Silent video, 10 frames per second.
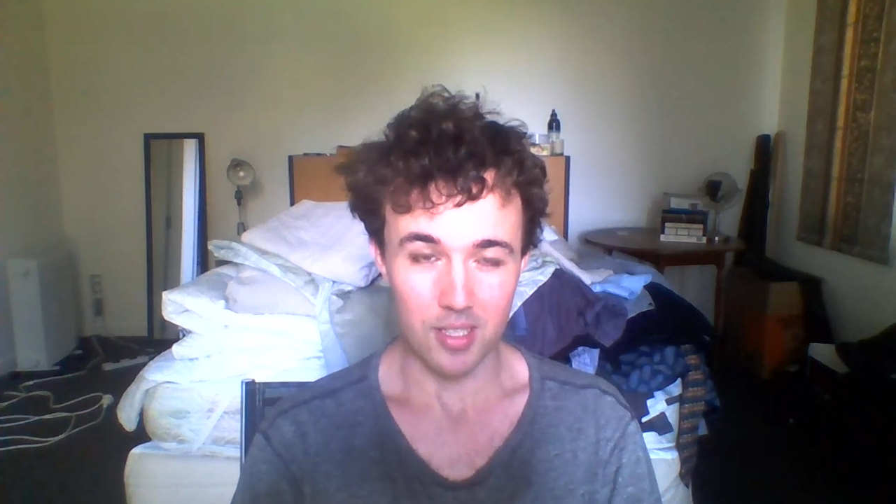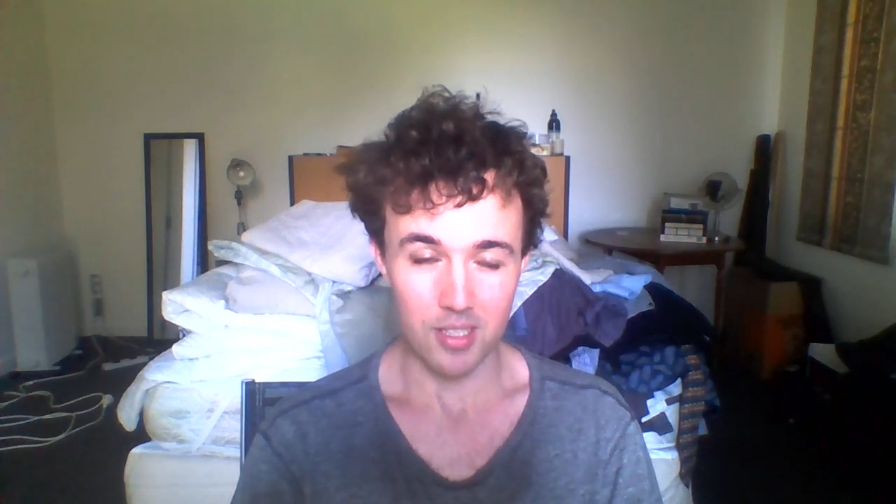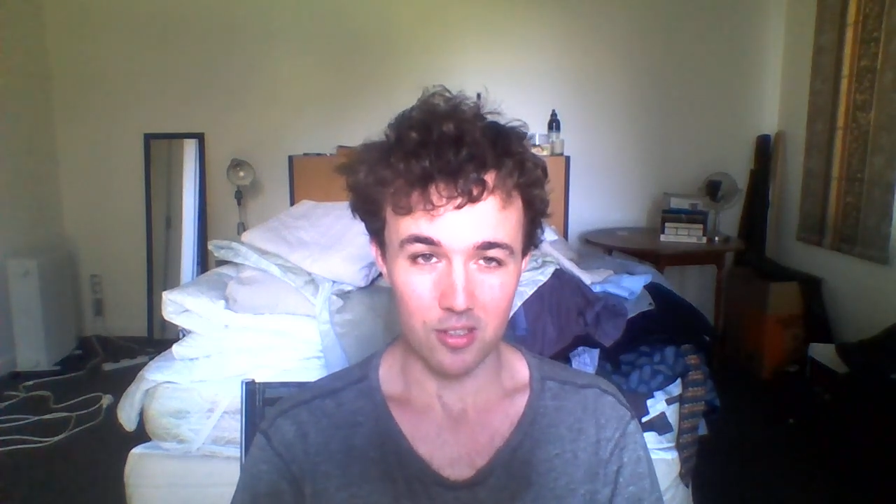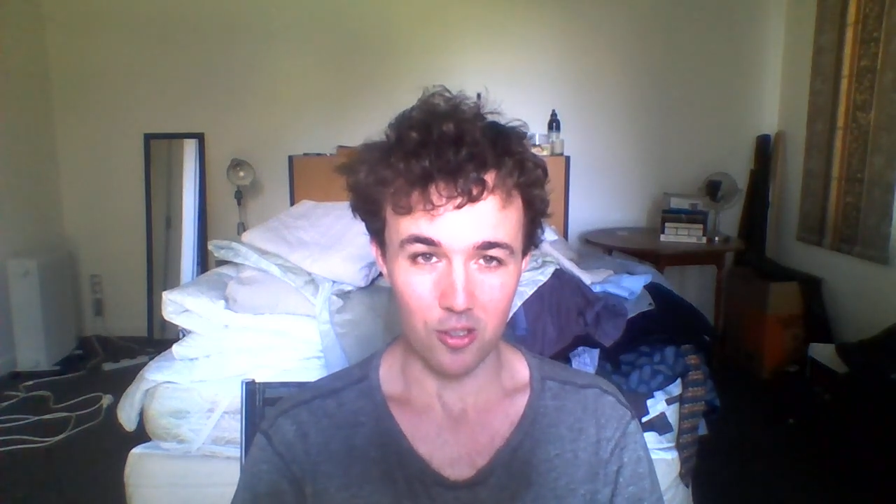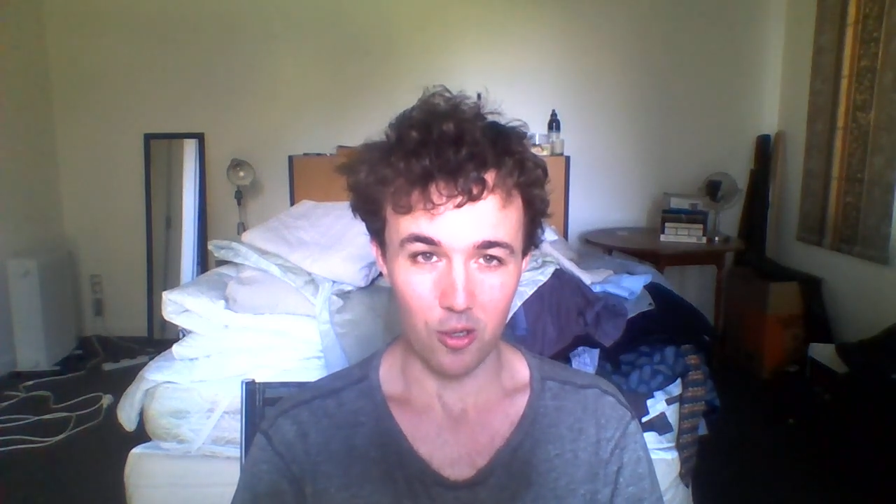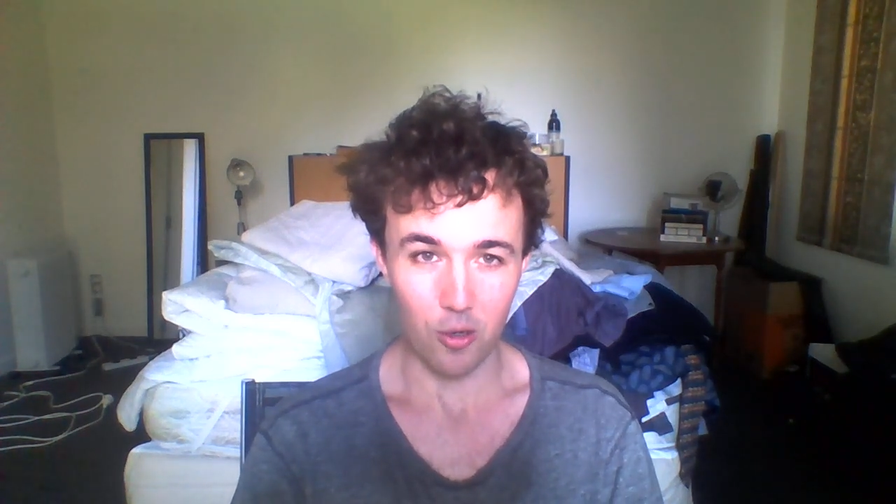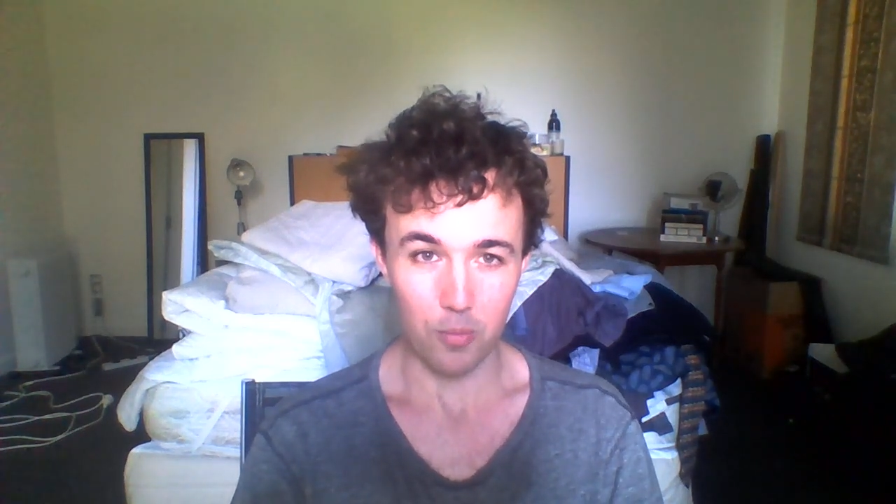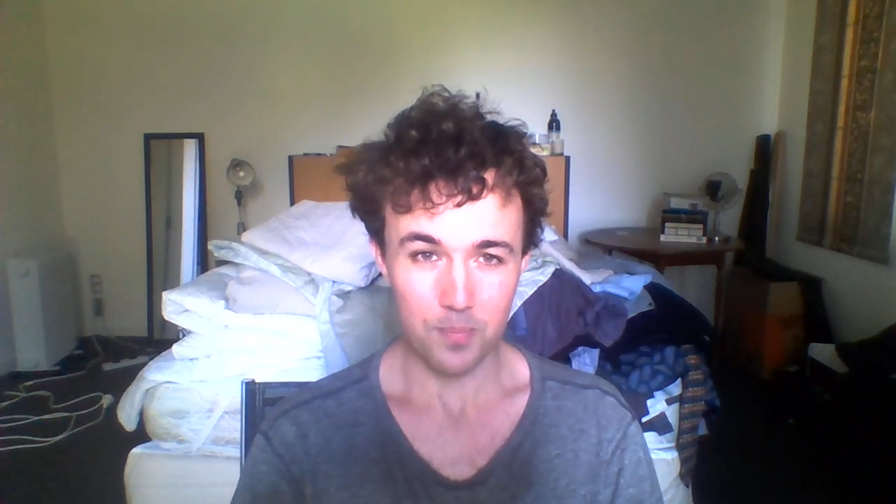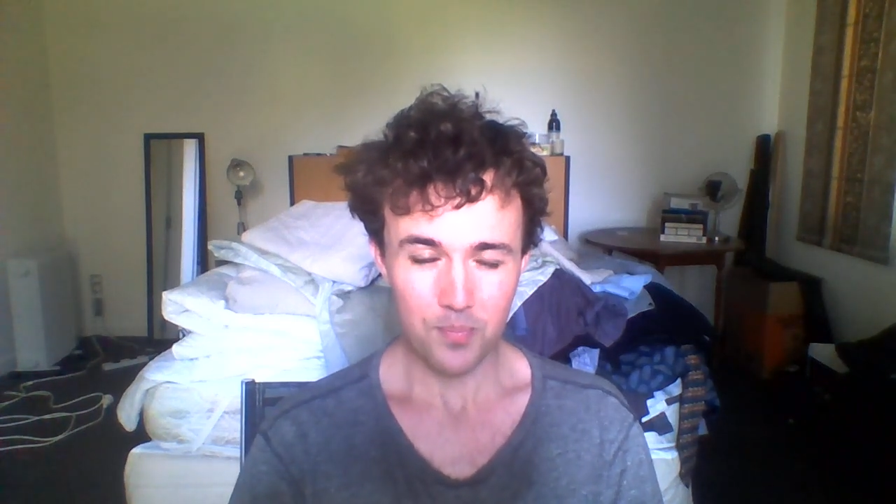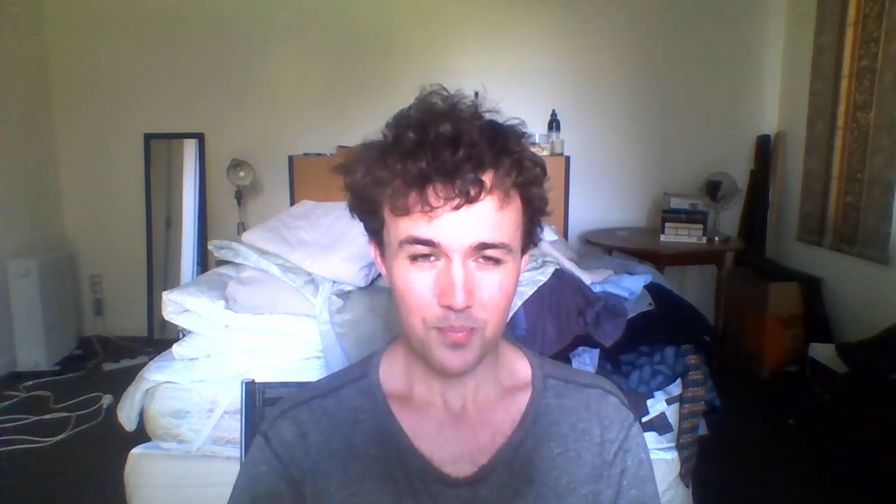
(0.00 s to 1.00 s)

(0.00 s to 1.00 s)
against the cult.